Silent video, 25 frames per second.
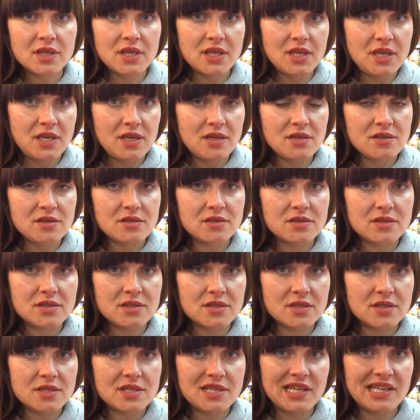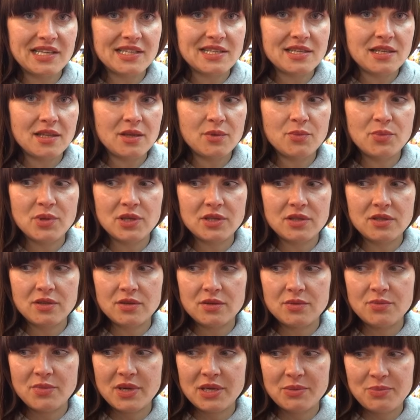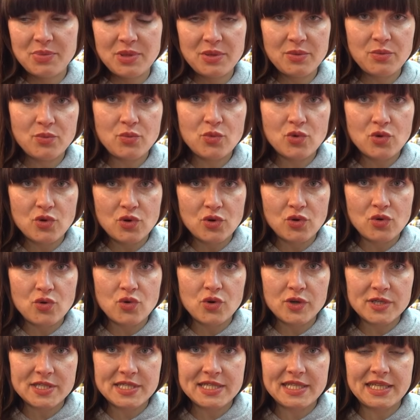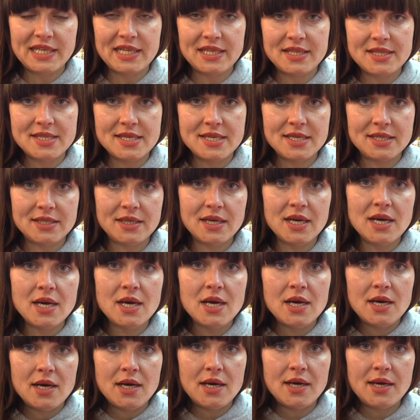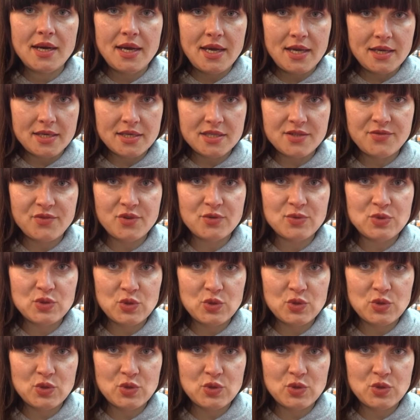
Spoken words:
Here it's a little bit maybe more costly than eggs from